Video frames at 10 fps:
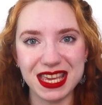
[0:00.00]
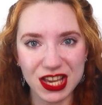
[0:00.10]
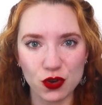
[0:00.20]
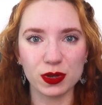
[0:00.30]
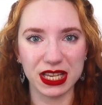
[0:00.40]

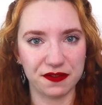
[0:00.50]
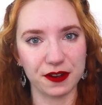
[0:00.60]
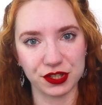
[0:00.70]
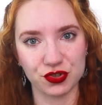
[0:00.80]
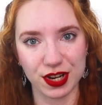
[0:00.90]
equally
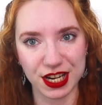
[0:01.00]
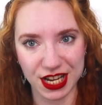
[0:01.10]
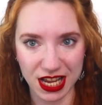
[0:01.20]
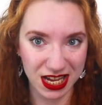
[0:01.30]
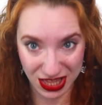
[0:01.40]

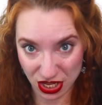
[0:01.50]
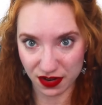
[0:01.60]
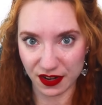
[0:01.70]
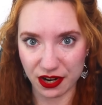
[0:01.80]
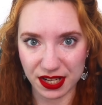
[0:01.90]
frustrating in
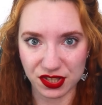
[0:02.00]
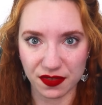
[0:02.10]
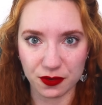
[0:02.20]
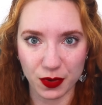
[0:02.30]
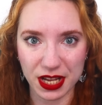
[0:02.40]
their various
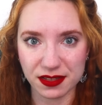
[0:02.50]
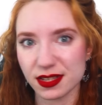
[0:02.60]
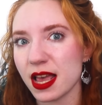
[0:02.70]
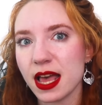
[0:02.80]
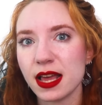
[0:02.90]
different
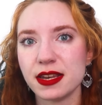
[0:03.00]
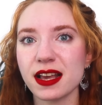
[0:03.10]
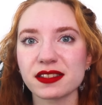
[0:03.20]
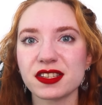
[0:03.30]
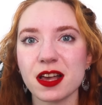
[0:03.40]
ways.
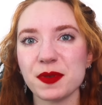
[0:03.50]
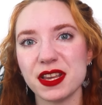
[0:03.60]
Next up